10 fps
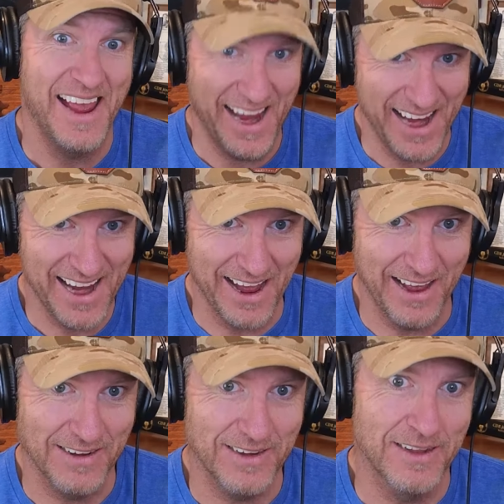
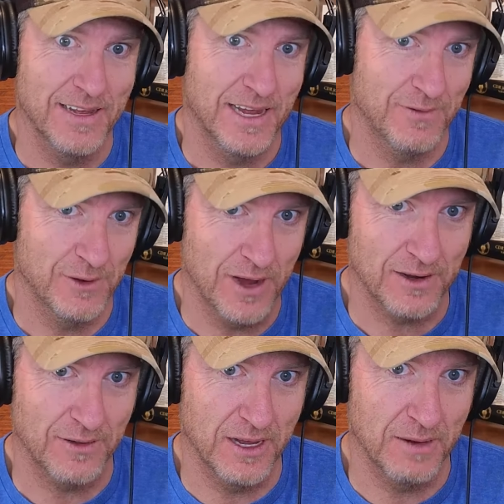And if you're not
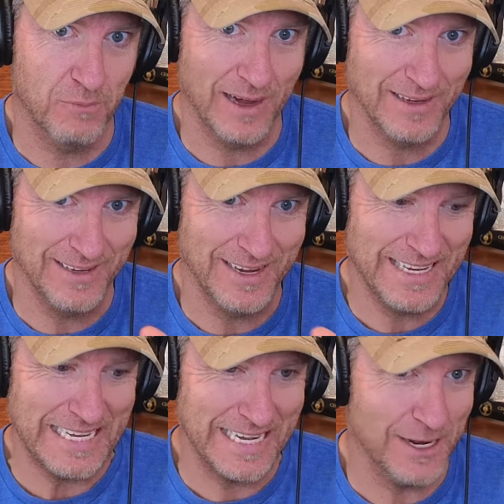on the
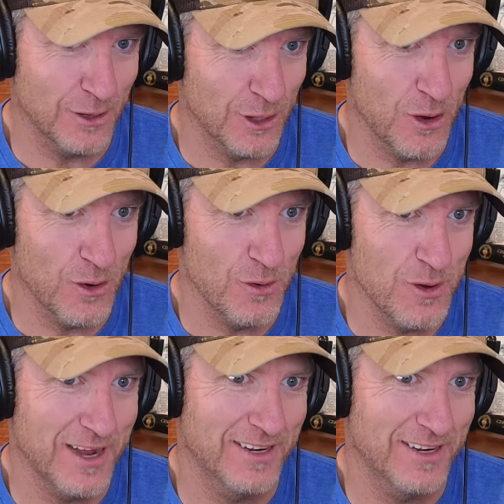pregnenolone,